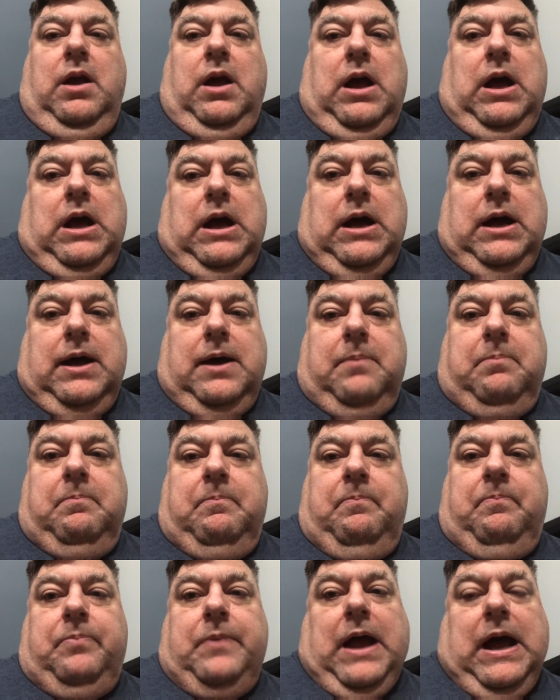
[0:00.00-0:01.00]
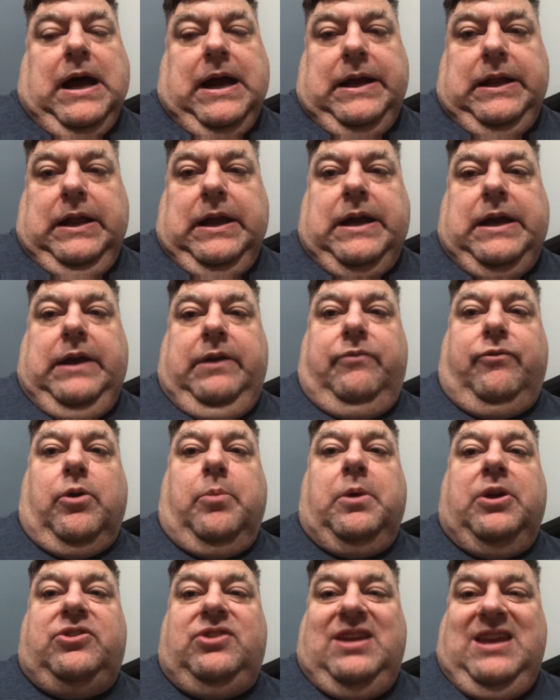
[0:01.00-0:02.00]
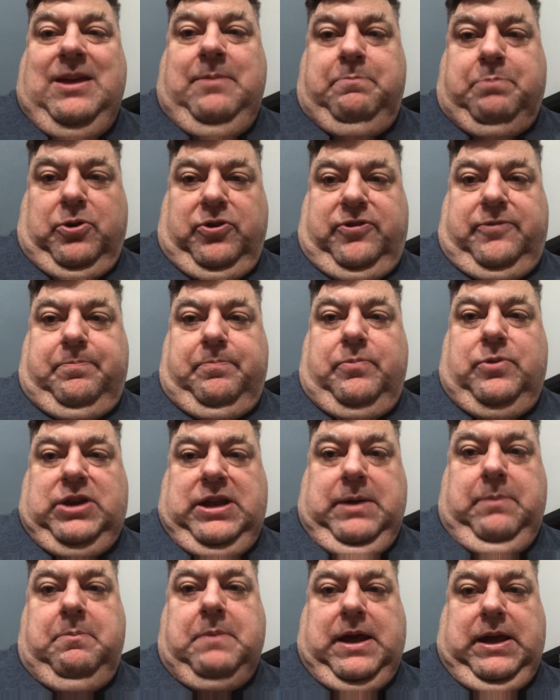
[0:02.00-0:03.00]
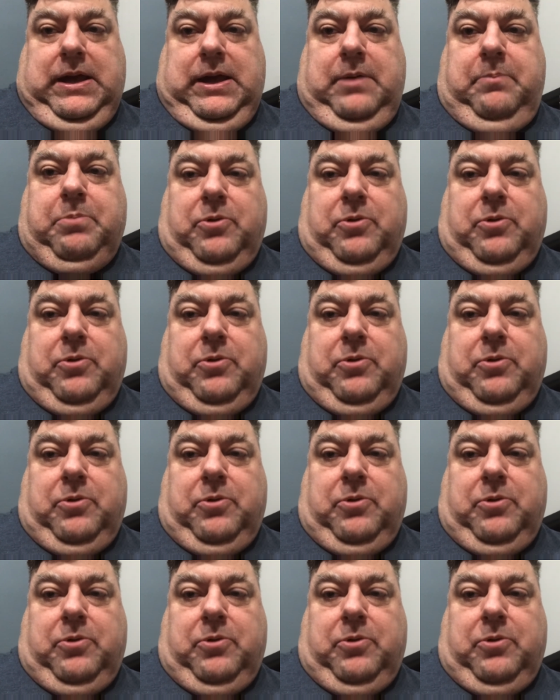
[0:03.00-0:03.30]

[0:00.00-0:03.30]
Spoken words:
I like, from a team-making